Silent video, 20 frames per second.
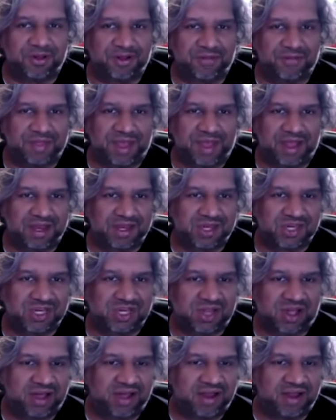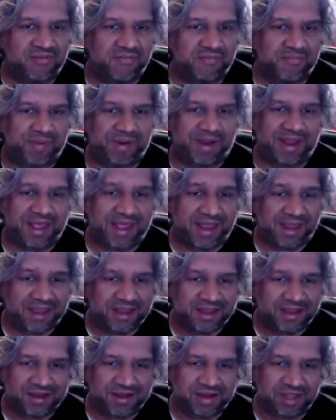of that style of play
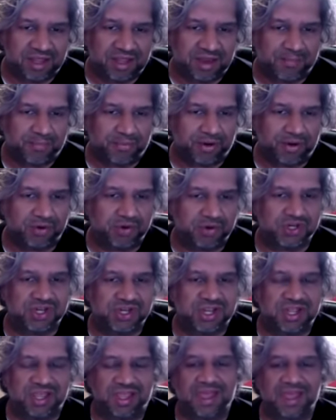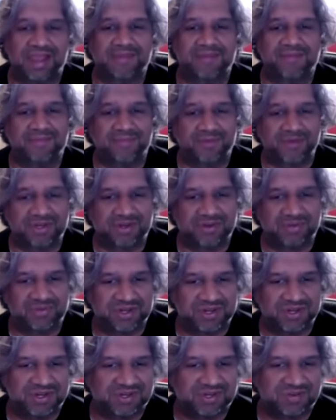and the approach to the game. Would
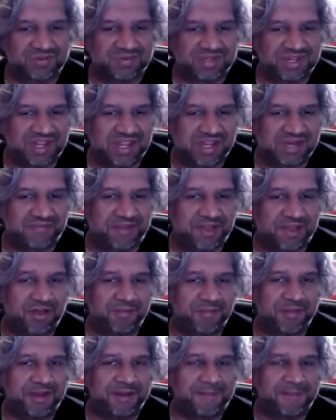you say that's a fair comment?